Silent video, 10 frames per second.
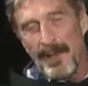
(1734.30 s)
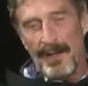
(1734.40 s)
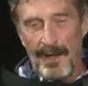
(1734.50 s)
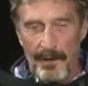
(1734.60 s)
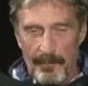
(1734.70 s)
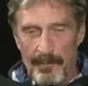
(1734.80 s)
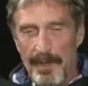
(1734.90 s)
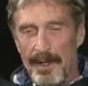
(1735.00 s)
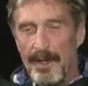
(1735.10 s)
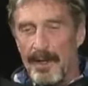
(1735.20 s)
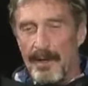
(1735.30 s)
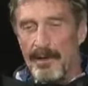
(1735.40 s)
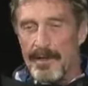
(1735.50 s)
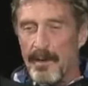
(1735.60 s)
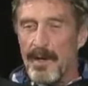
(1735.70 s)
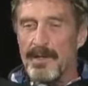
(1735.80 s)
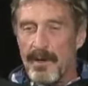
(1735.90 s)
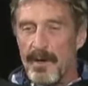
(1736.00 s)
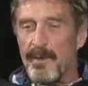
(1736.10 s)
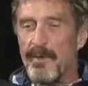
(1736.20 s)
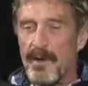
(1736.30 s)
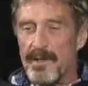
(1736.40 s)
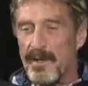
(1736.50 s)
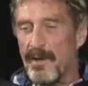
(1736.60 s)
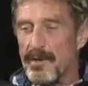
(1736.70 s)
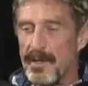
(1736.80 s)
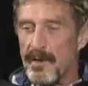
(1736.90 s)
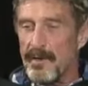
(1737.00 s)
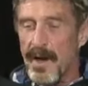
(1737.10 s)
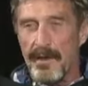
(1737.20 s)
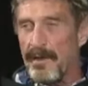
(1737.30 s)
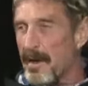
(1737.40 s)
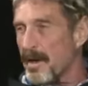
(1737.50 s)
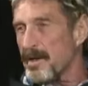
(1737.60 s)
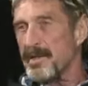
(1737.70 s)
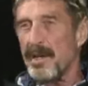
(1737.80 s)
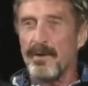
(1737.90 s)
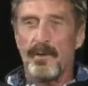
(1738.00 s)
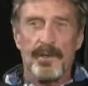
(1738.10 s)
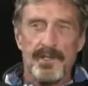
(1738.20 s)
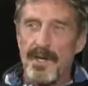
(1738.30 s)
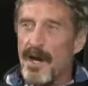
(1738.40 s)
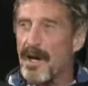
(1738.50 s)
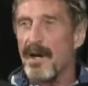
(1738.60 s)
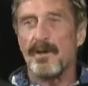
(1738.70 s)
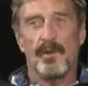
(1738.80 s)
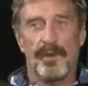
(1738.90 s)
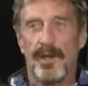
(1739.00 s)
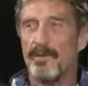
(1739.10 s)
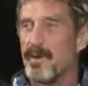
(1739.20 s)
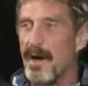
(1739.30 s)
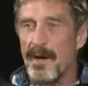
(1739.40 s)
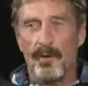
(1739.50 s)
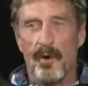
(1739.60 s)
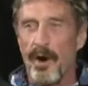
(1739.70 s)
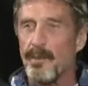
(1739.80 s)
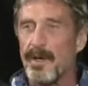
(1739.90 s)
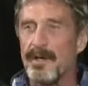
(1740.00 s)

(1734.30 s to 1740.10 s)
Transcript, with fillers: um, so it's going to be very secure. So neither the N S A nor the C I A nor the F B I nor Army